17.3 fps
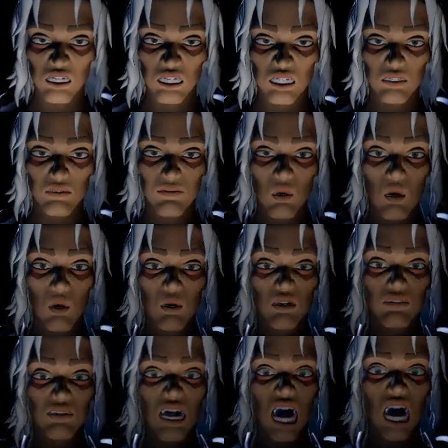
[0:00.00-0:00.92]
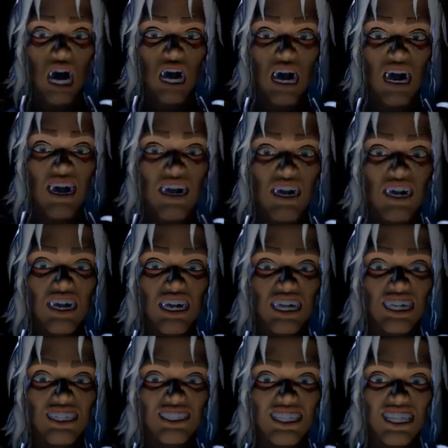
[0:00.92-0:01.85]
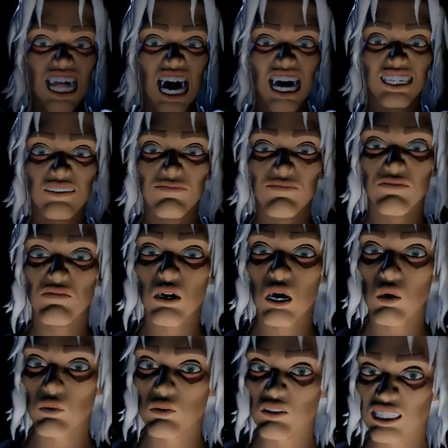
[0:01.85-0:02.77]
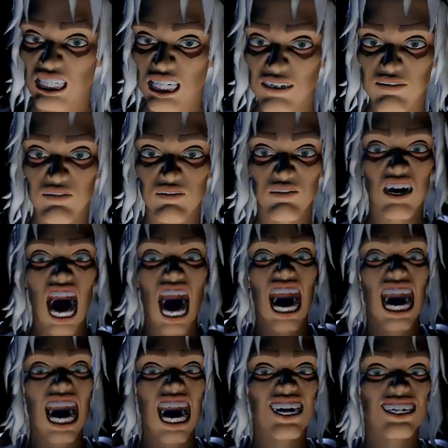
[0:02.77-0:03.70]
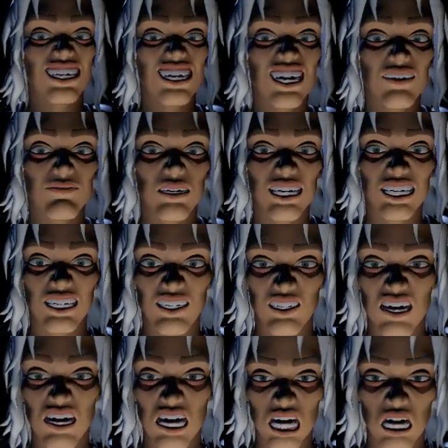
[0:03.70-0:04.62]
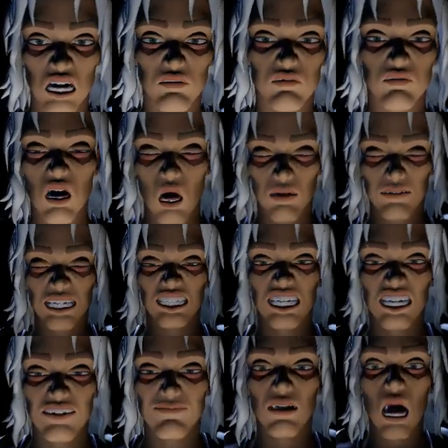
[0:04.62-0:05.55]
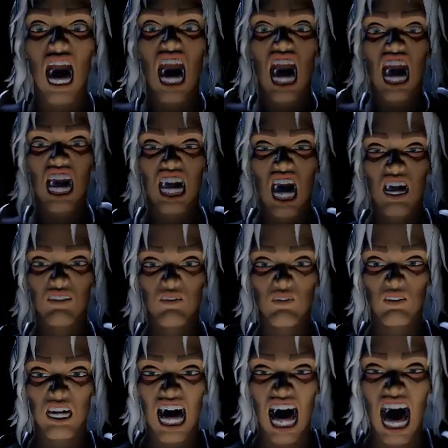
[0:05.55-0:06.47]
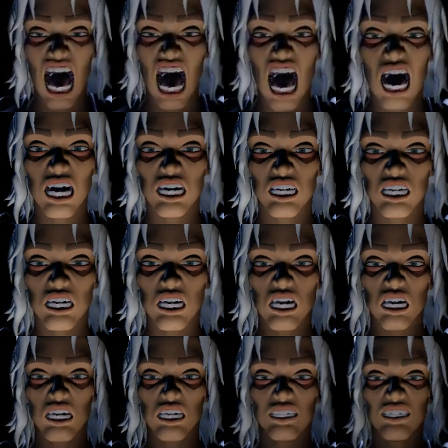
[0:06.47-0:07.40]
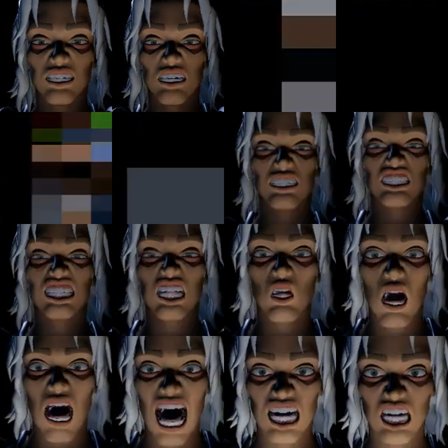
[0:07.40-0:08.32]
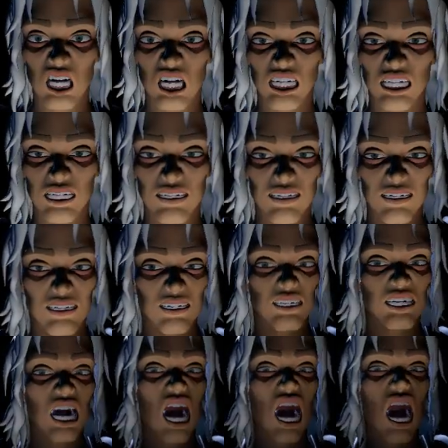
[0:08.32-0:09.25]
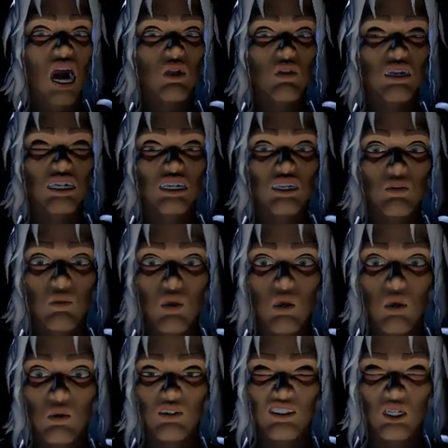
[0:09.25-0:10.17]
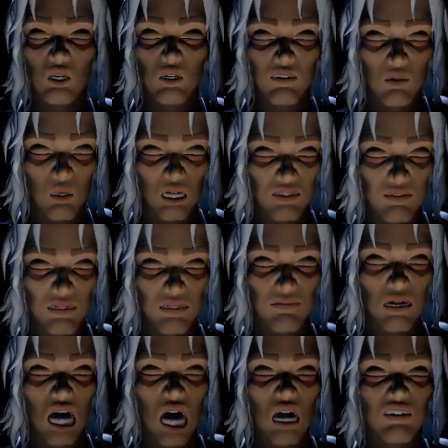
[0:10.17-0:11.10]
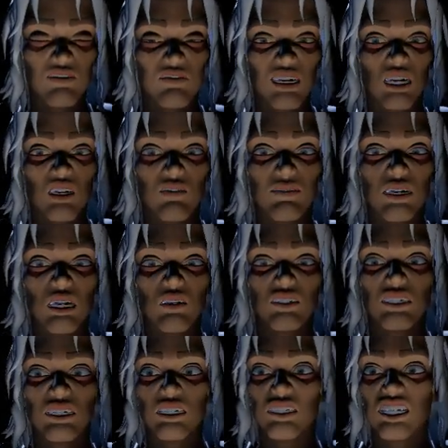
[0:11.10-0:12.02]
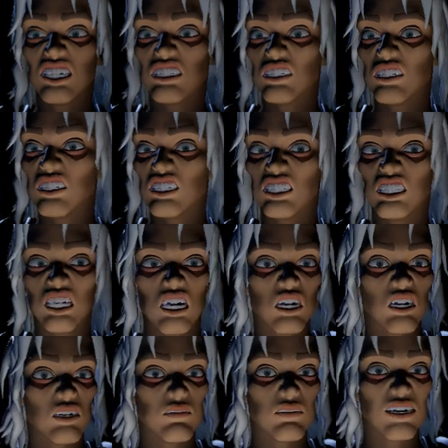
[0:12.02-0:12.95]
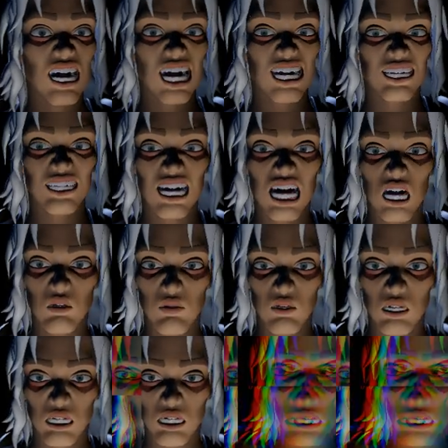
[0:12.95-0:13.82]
The ball of hair is like molten fire to the beast. It vomits in pain and fear. Its legs thrash, scarring the walls, who have always been proud of their appearance and didn't deserve that, Darren.